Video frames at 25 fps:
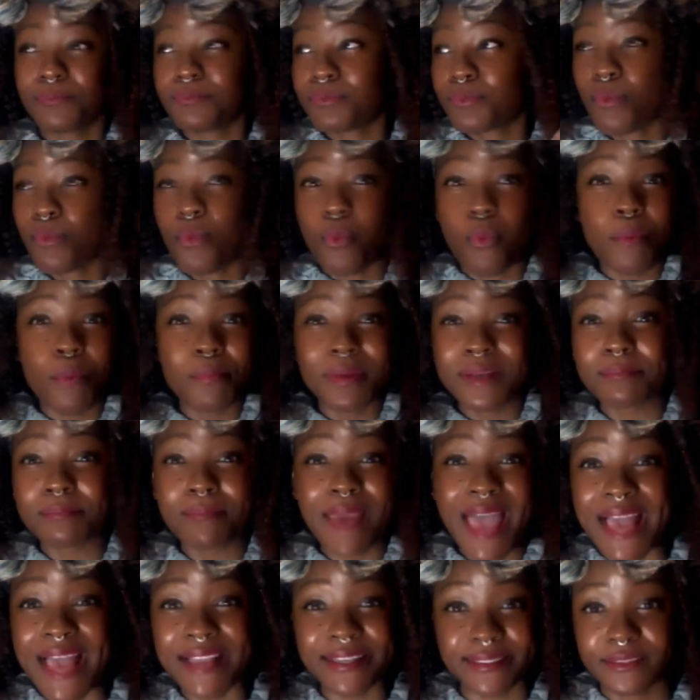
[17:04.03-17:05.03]
woman,
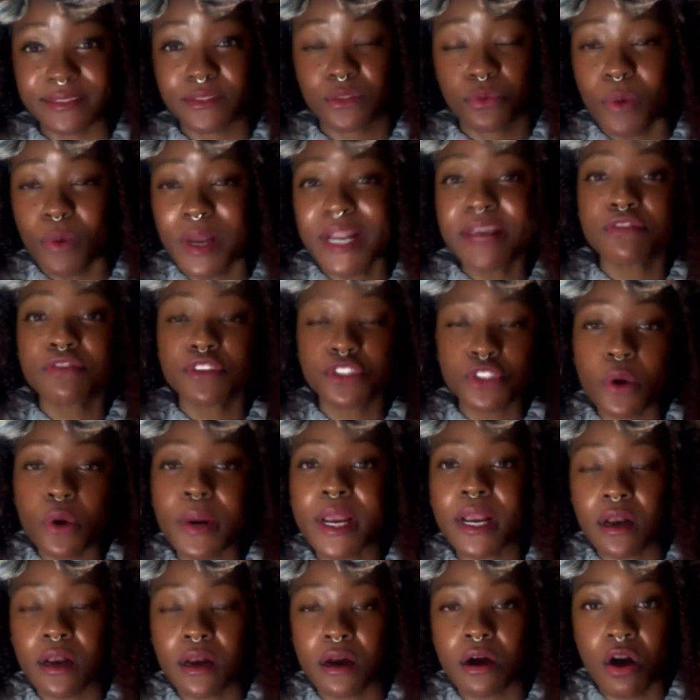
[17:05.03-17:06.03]
man, whatever's
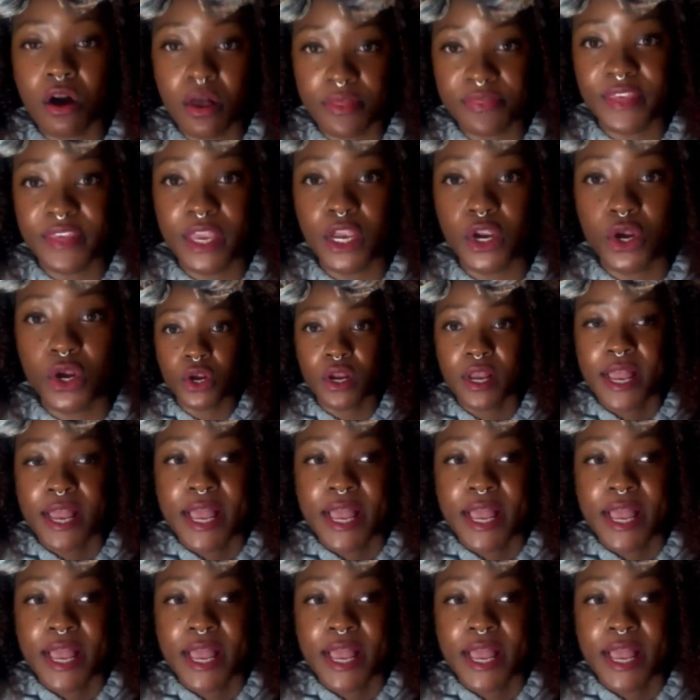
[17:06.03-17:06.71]
going on there.